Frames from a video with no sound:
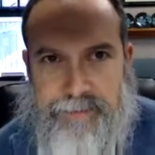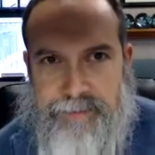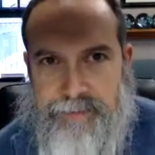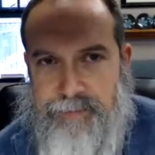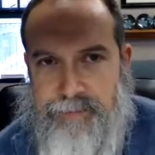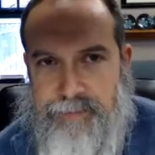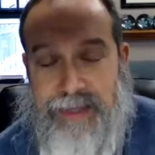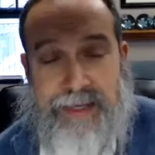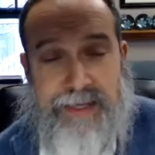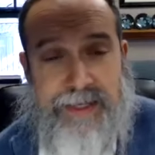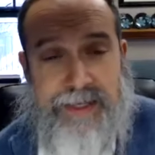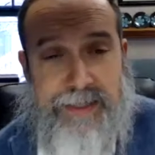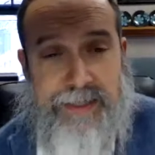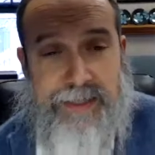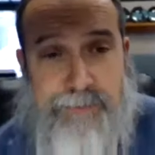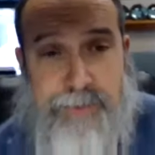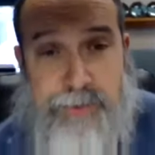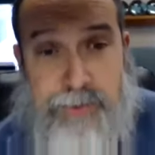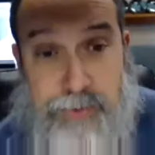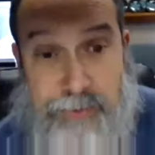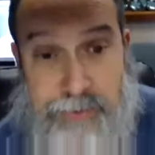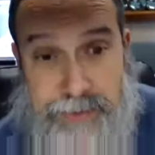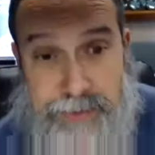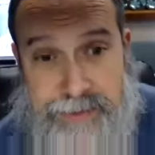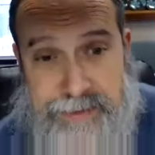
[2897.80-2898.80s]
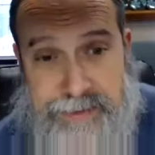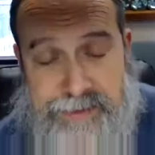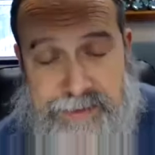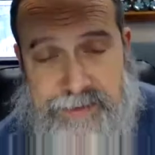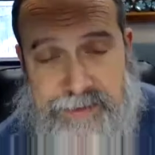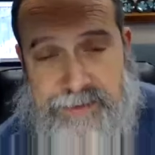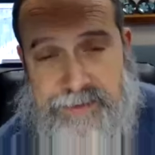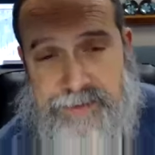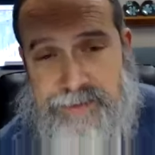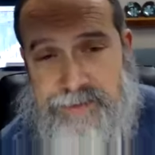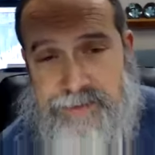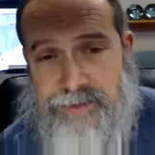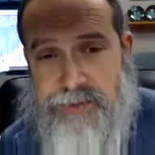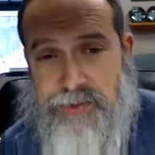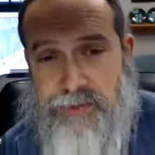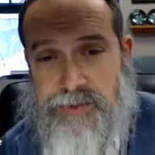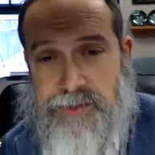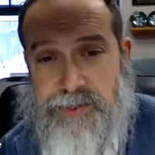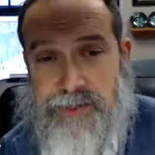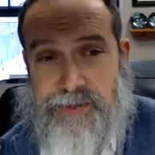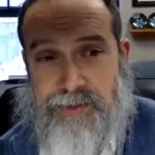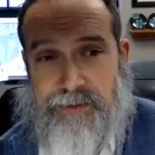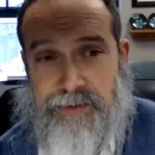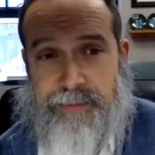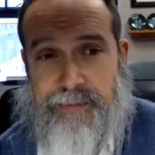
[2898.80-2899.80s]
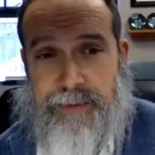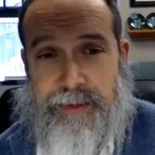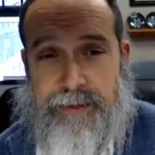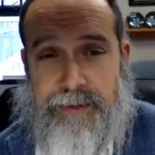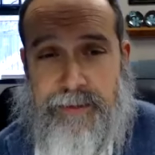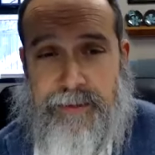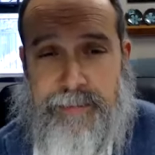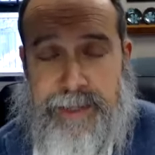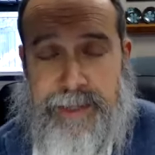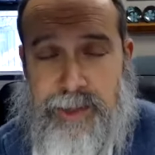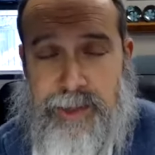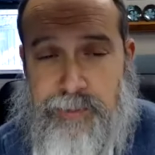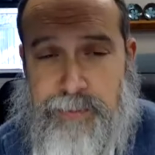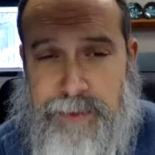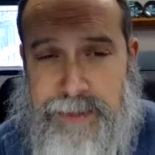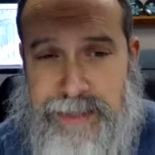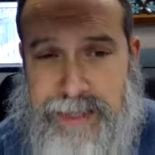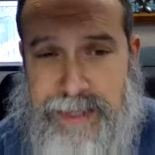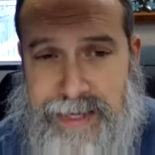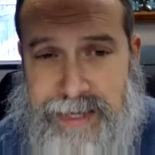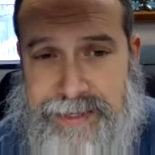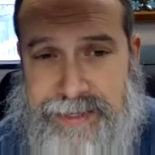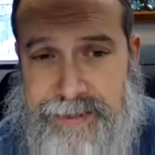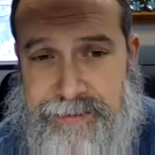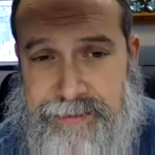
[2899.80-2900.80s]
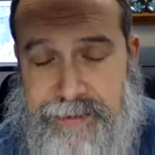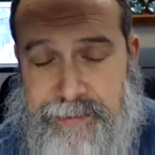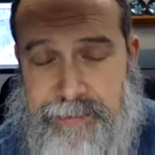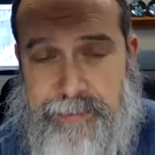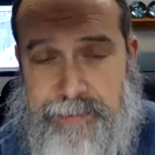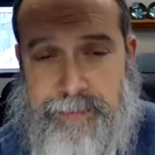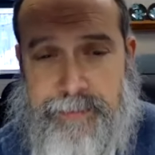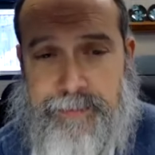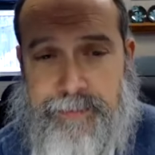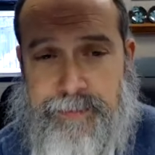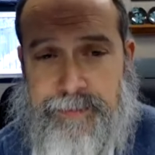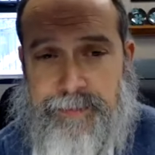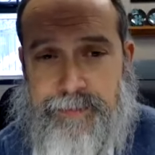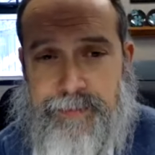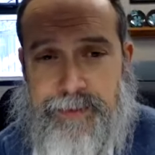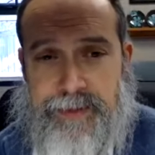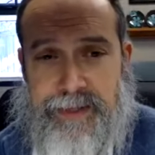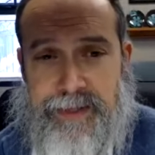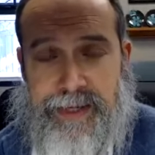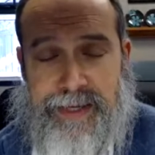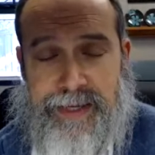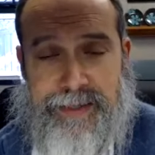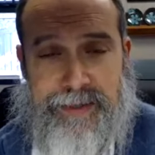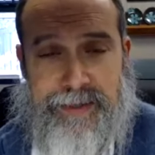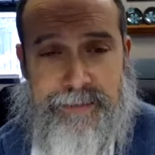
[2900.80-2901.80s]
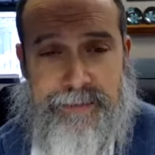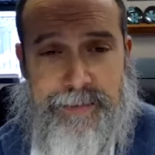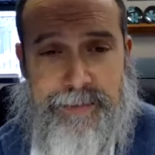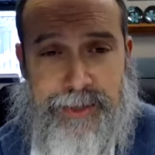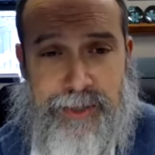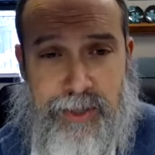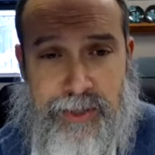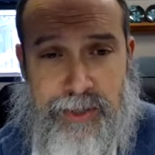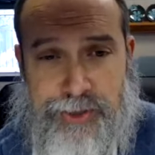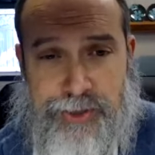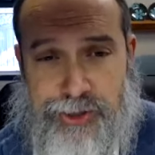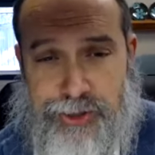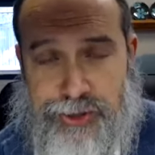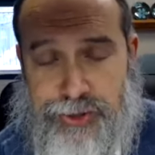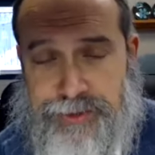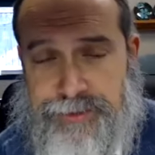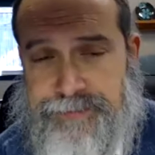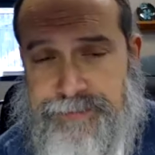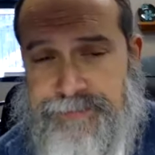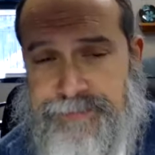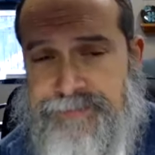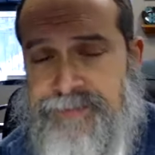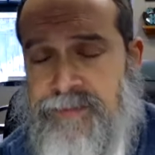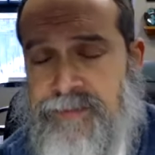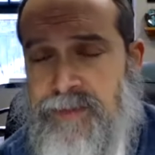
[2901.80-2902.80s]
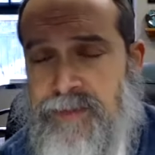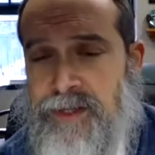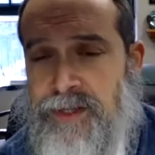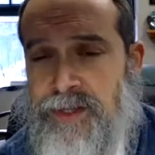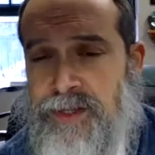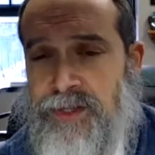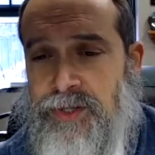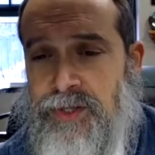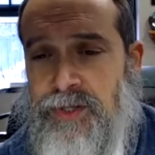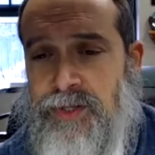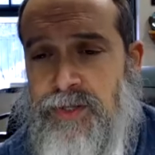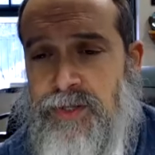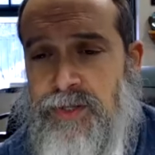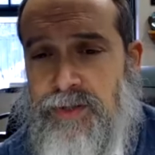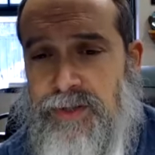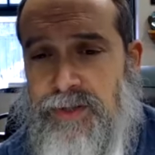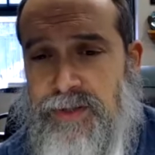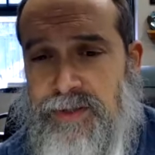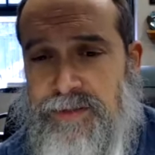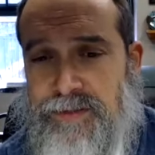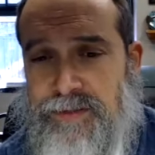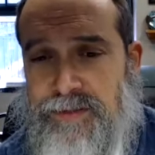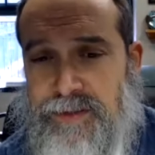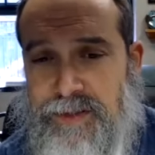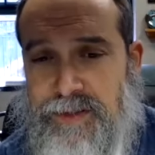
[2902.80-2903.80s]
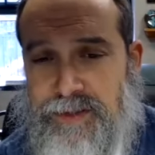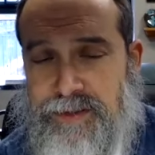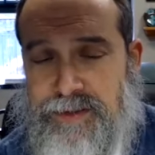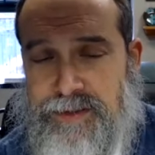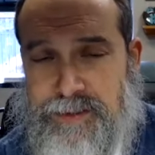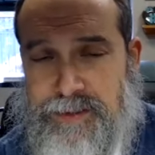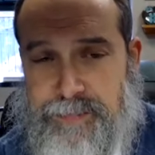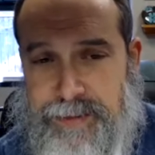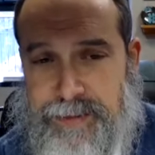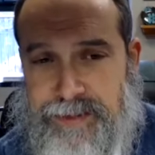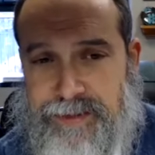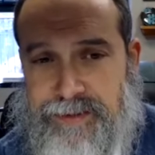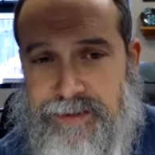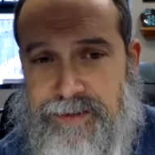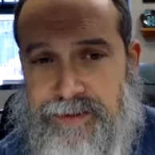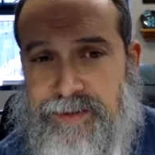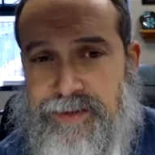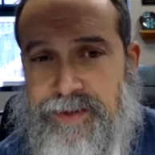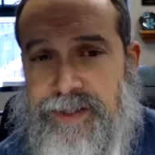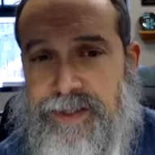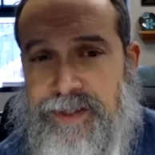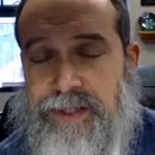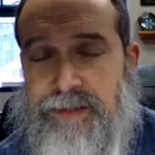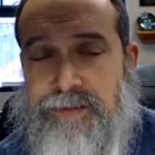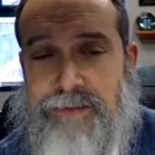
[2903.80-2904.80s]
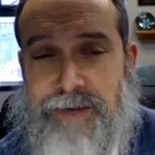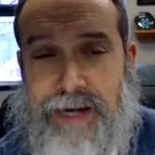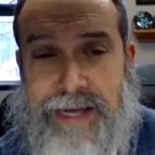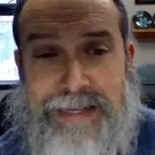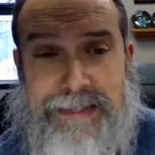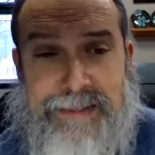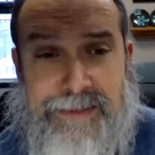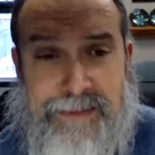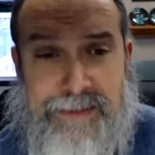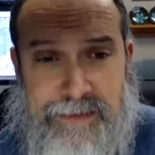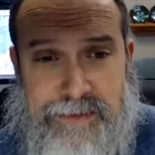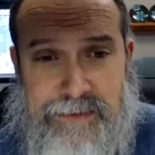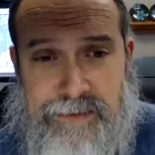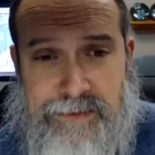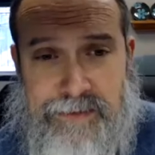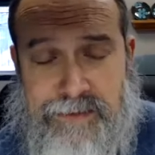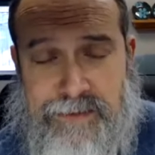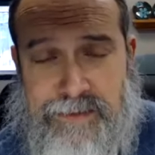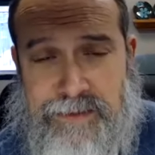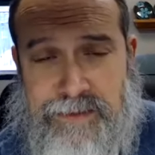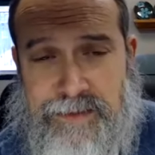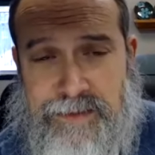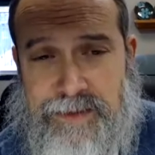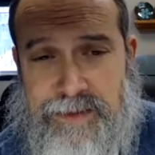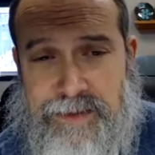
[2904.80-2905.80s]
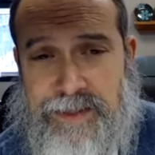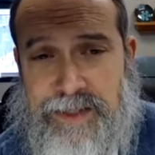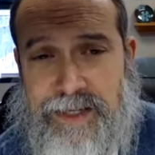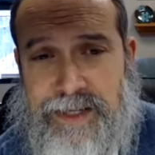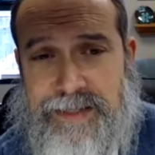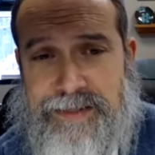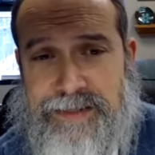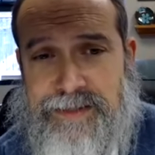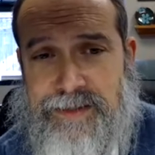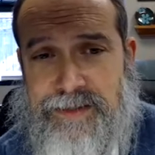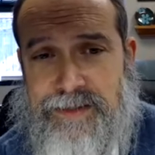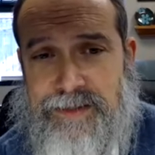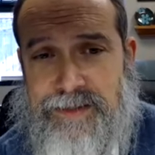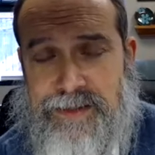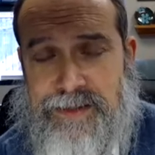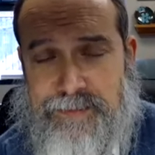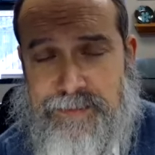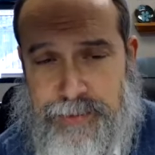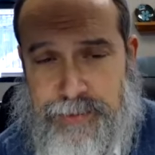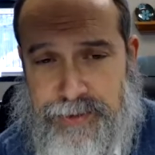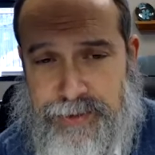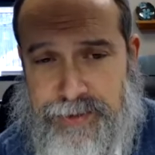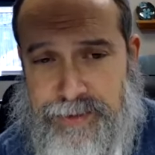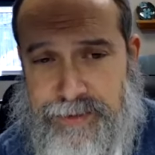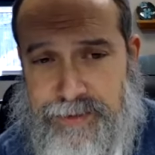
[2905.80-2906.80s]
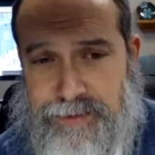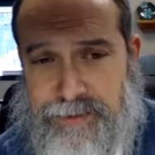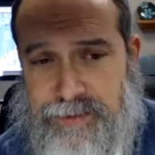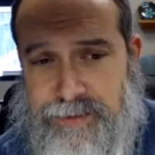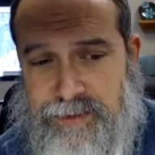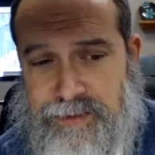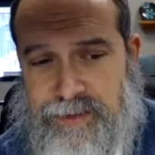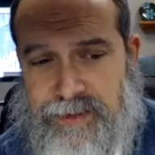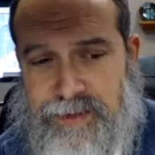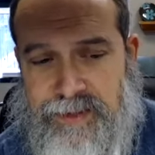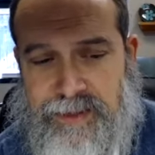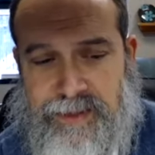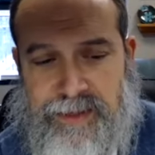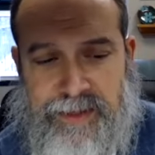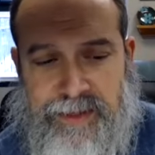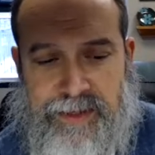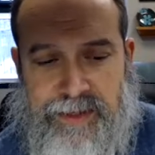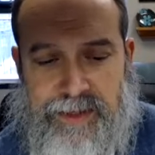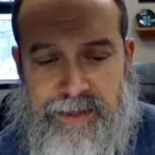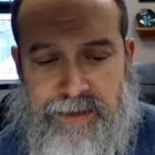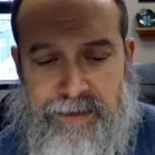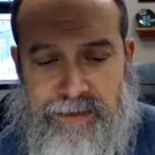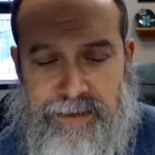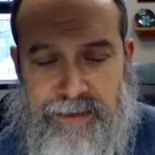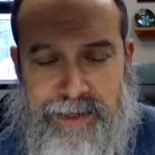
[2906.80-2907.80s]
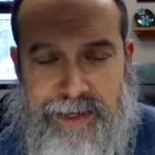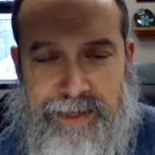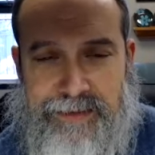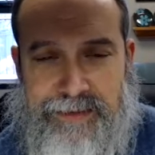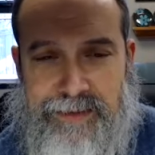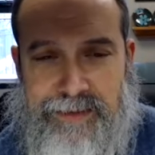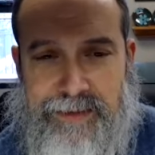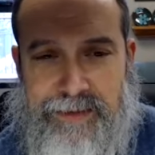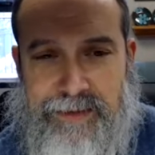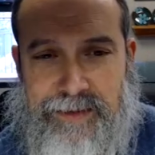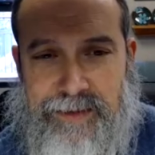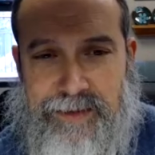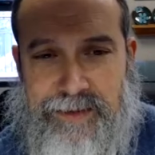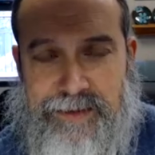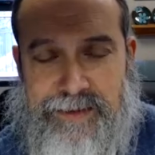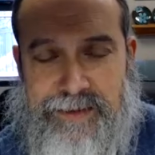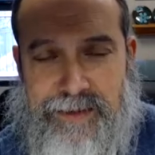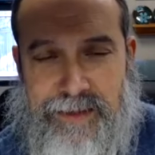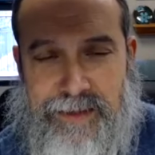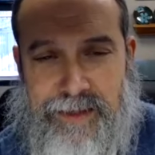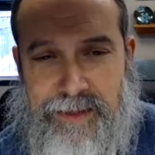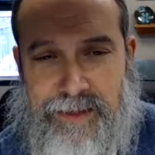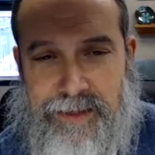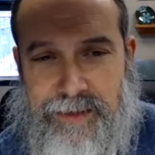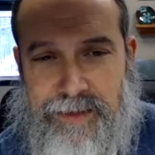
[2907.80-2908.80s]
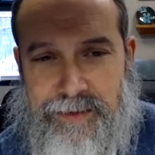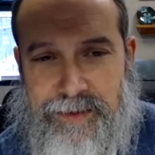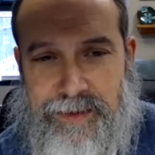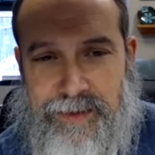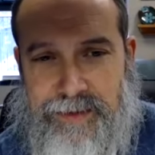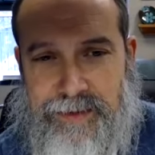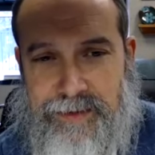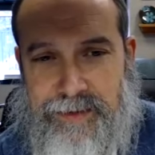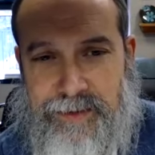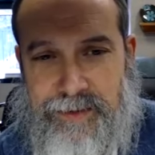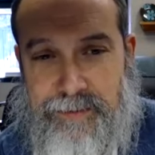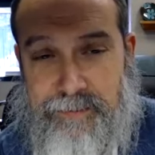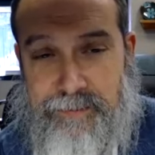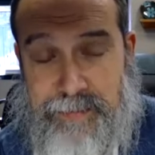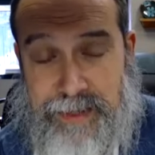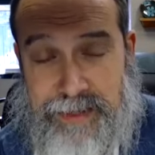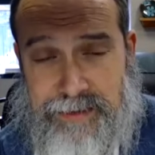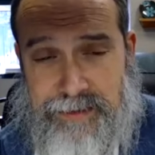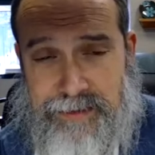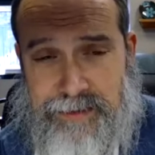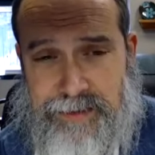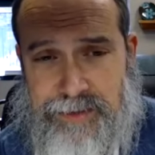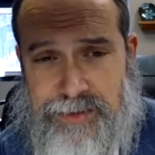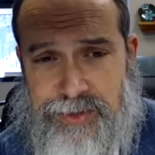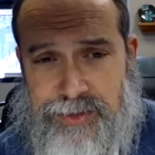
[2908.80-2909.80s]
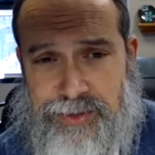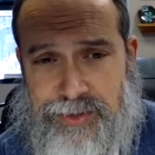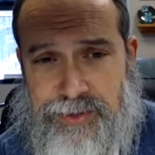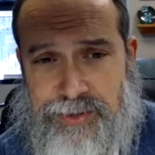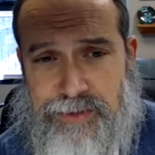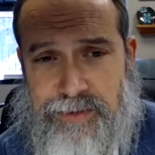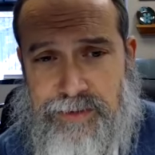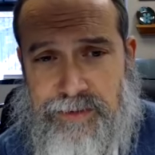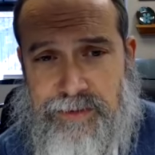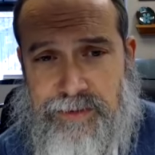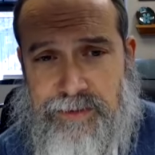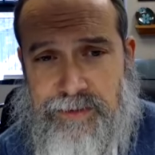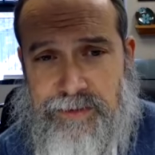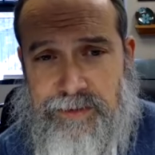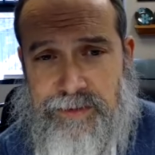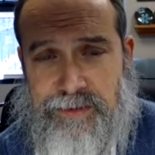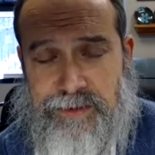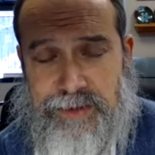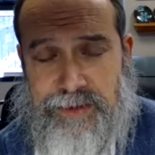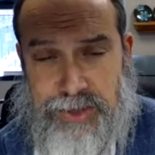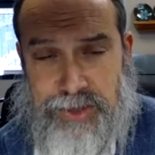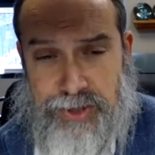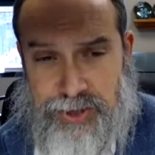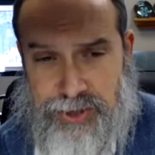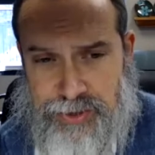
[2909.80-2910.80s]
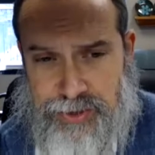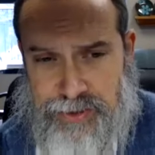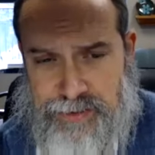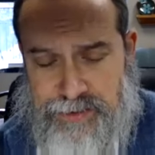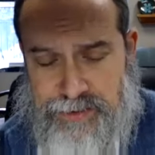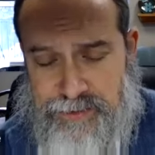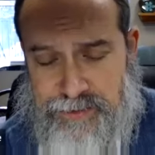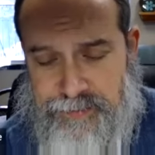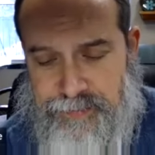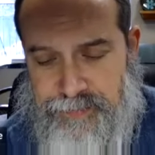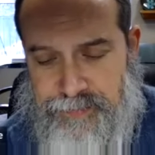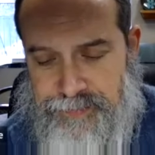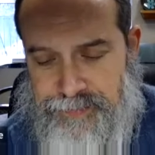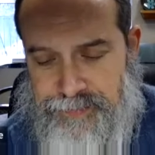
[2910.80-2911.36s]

medieval greats, known as Rabbeinu Bechaya, Bechaya ben Asher, lived in Spain, he writes, he has in his book, that this, uh, the Medrash teaches